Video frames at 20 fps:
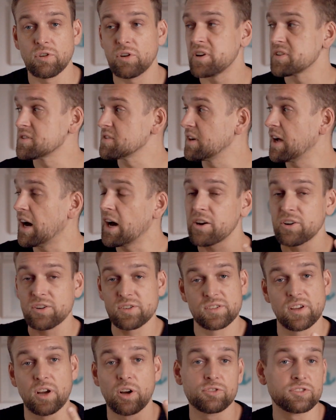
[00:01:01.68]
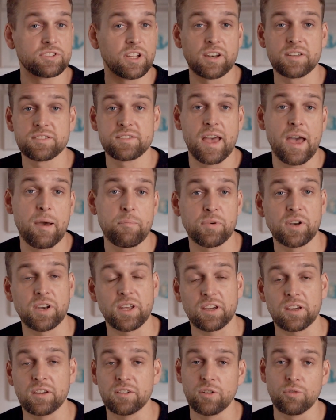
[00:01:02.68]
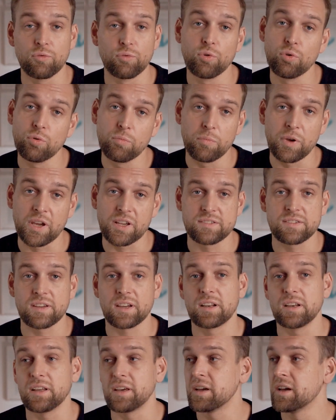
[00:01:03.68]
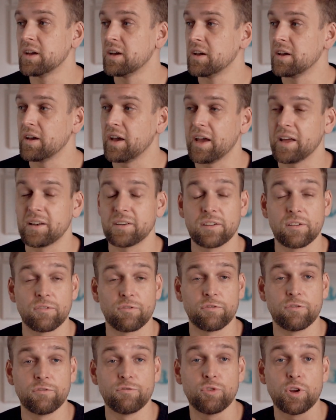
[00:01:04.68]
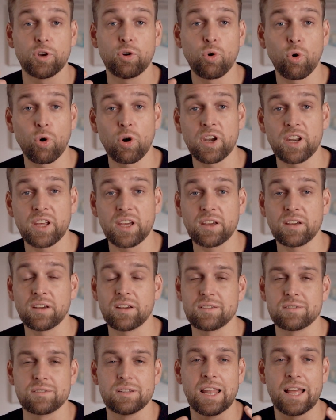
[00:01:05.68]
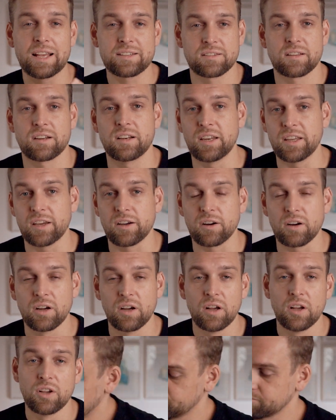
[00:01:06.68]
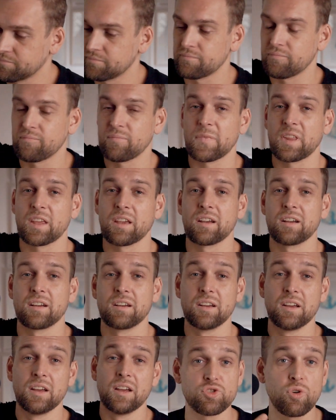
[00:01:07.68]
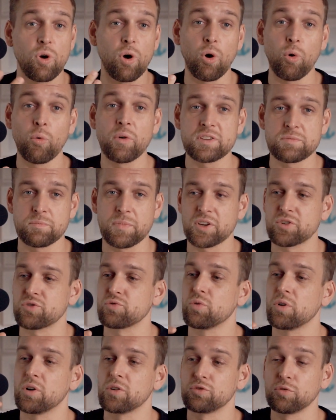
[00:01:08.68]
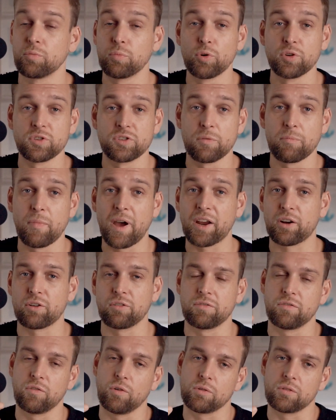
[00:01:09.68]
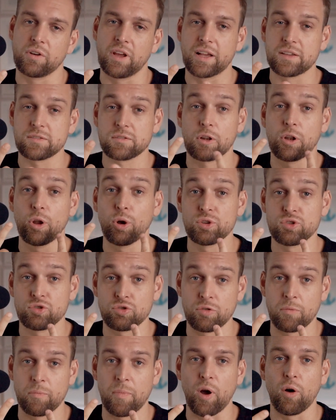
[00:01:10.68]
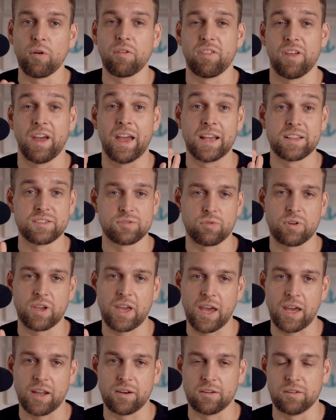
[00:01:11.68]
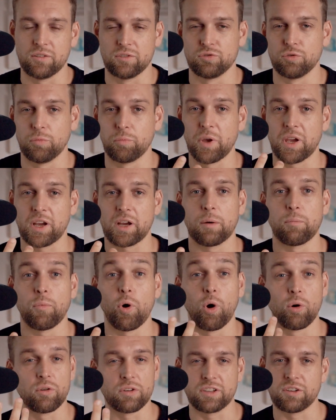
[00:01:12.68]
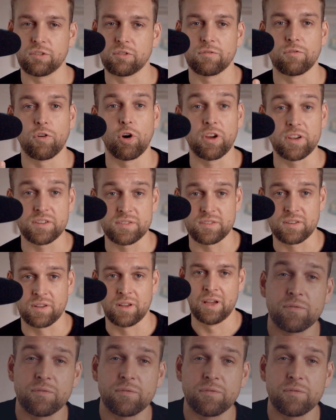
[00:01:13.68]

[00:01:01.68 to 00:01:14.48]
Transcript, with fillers: noise and other sound that is happening in the room basically, and the recording is less clear. So always make sure to put your microphone as close to your mouth as you can to pick up only your voice.